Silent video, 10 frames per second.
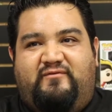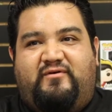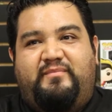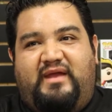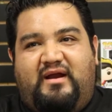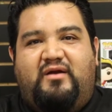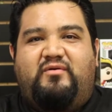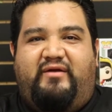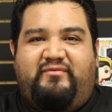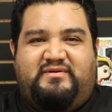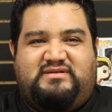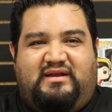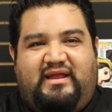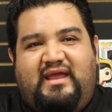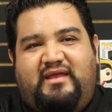from there, everybody was
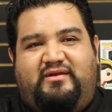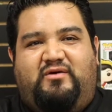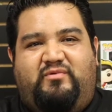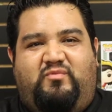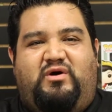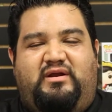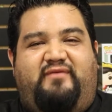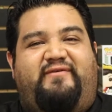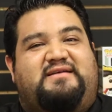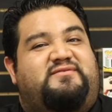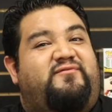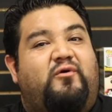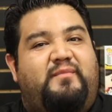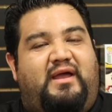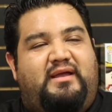kind of like, hey, you know, we want a faster
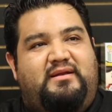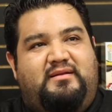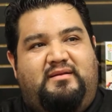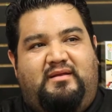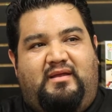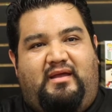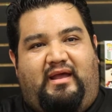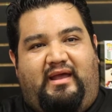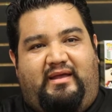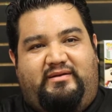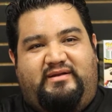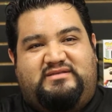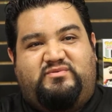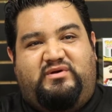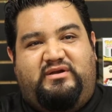format. And
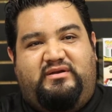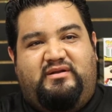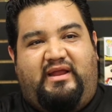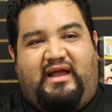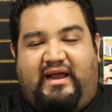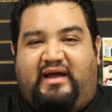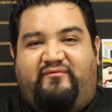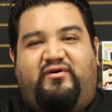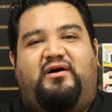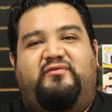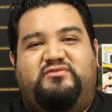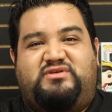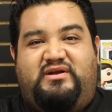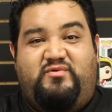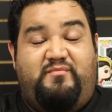that's when like I got involved. We
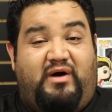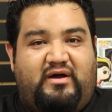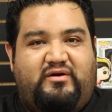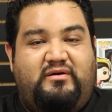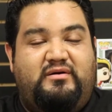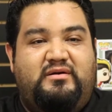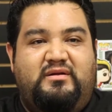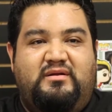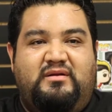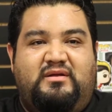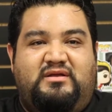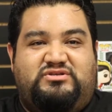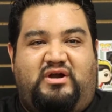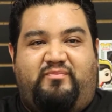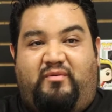started doing Modern,
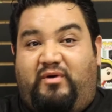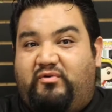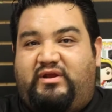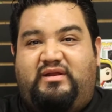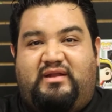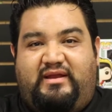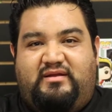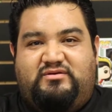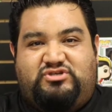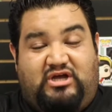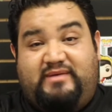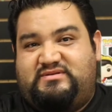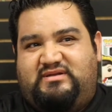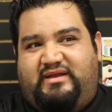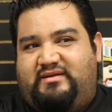started promoting like
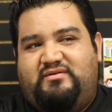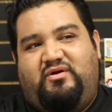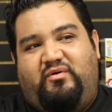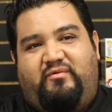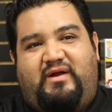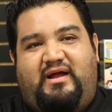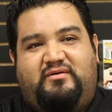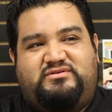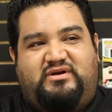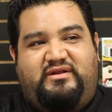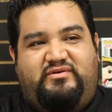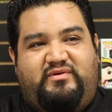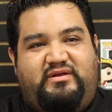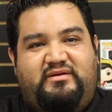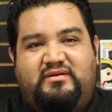shops and like going around. I
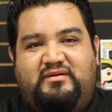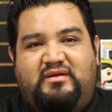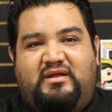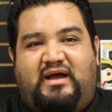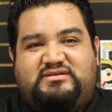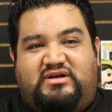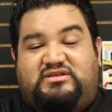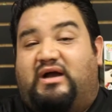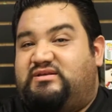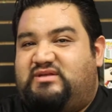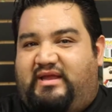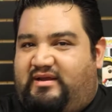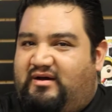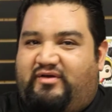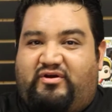started talking to
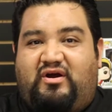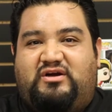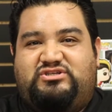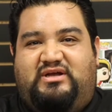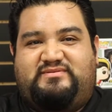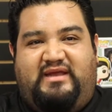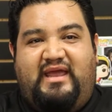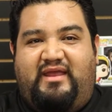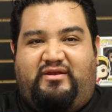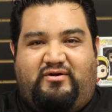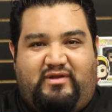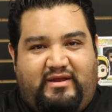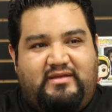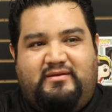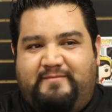like other card shops, like, hey, you know,
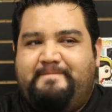like